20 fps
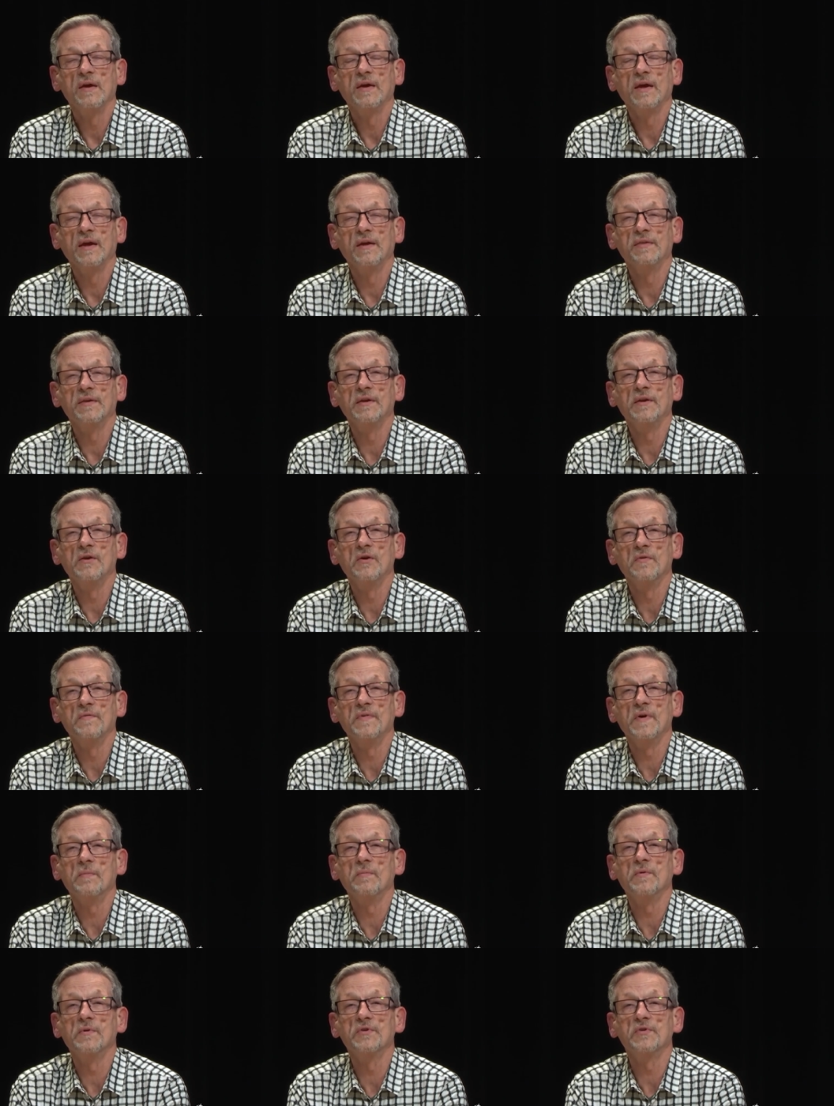in the
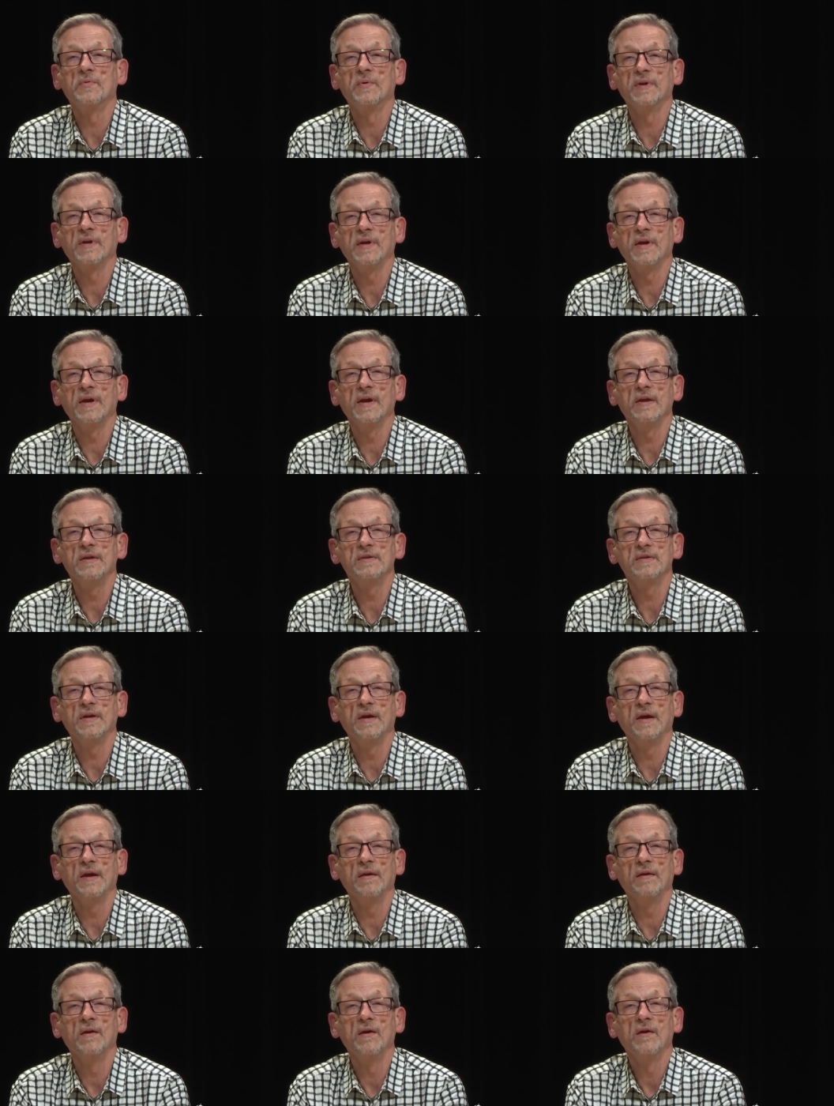November twenty
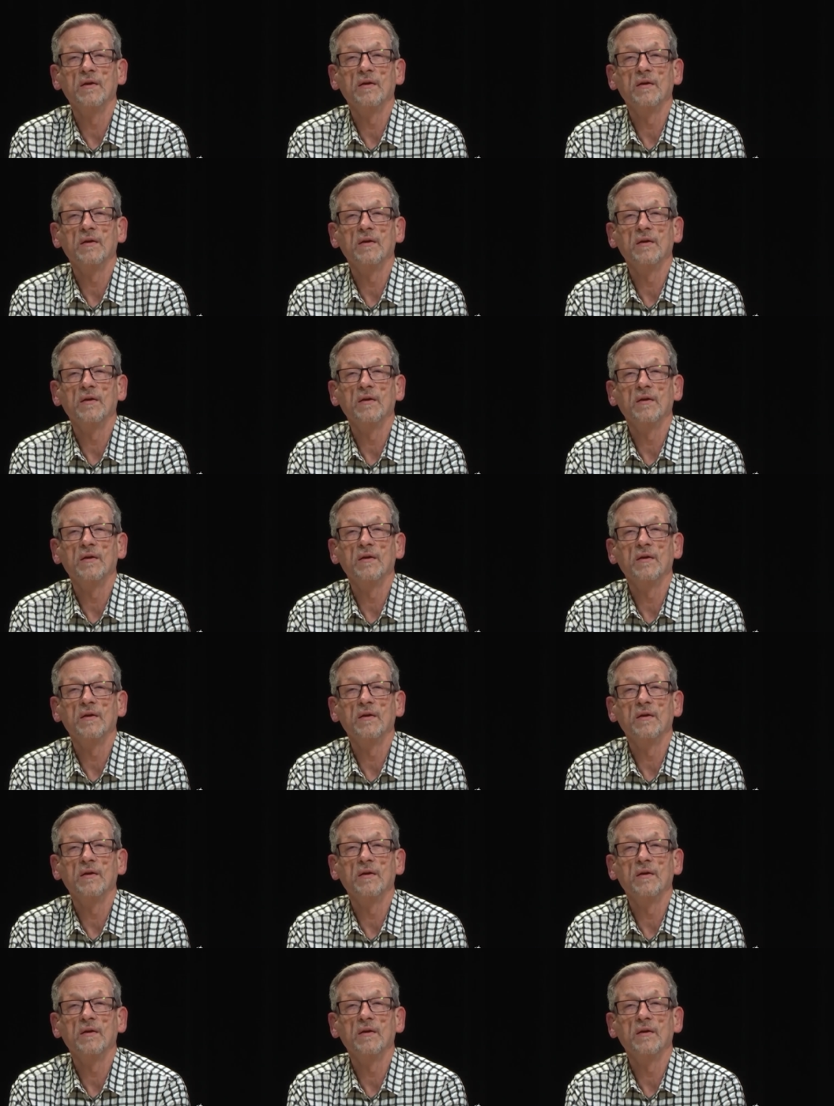eighteen